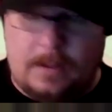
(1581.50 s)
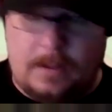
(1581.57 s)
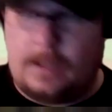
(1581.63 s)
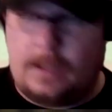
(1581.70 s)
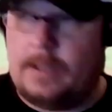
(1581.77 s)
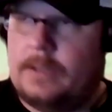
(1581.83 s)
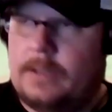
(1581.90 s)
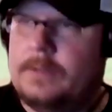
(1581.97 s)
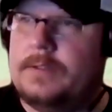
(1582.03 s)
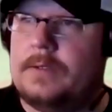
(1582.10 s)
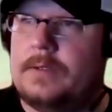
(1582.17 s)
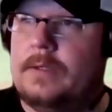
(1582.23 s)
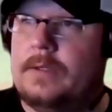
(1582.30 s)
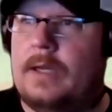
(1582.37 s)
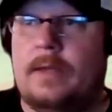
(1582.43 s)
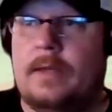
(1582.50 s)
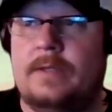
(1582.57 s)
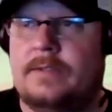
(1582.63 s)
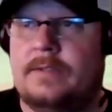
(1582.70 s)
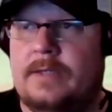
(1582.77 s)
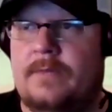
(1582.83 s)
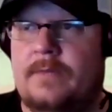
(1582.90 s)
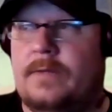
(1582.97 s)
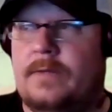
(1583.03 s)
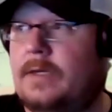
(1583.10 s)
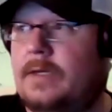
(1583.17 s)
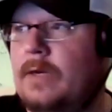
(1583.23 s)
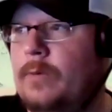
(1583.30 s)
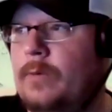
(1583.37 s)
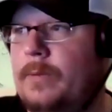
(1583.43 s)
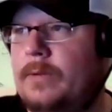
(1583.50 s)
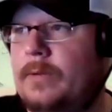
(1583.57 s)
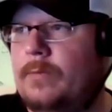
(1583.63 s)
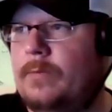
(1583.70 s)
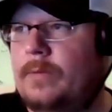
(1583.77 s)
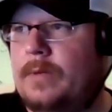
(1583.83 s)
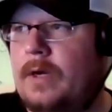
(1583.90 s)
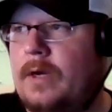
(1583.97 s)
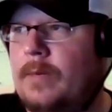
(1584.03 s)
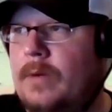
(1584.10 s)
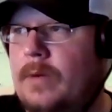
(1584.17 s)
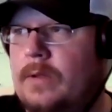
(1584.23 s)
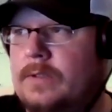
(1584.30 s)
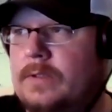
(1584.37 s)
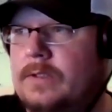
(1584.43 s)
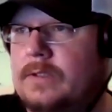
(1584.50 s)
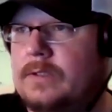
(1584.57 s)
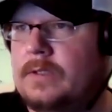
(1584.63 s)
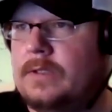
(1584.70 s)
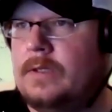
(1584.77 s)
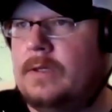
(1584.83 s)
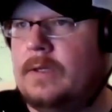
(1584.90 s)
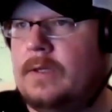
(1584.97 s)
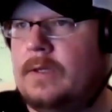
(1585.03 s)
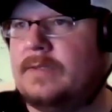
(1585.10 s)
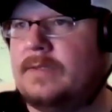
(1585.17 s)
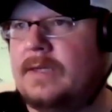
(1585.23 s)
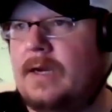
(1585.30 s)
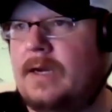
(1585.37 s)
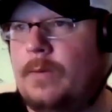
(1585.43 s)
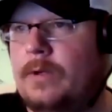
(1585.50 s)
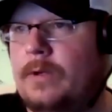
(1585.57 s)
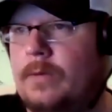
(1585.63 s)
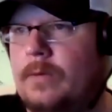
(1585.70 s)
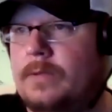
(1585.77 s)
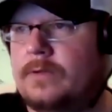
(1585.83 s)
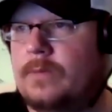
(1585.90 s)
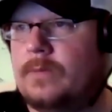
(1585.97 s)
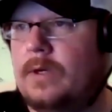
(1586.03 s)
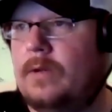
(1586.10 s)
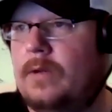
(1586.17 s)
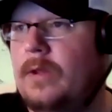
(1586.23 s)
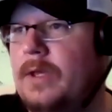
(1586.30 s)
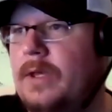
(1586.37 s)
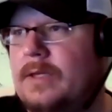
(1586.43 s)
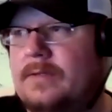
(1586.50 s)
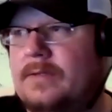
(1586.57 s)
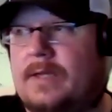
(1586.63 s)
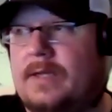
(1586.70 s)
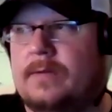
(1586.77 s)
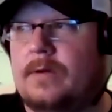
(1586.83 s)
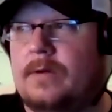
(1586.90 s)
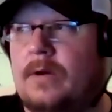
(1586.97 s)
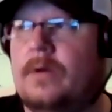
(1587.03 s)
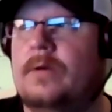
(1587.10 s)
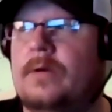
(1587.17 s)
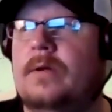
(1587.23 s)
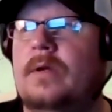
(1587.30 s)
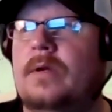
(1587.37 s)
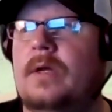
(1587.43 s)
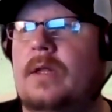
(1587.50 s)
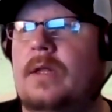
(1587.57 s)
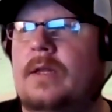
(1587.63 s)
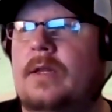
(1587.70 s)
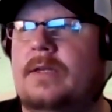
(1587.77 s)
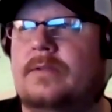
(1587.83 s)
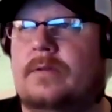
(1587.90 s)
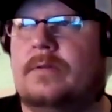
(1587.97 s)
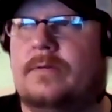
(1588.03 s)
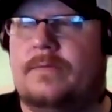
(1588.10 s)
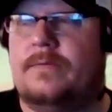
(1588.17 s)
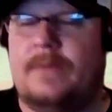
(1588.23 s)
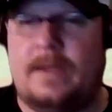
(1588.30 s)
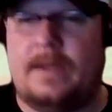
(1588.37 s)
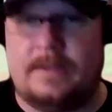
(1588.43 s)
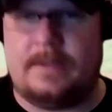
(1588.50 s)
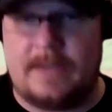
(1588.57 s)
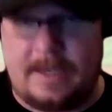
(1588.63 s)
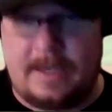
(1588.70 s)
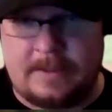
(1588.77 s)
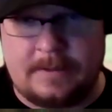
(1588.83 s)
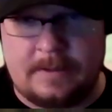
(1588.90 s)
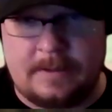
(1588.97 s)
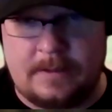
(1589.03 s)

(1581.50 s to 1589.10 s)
And he's definitely a guy we've been eyeballing since then, and that's a guy we hope does well. Taylor Hearn has looked fantastic.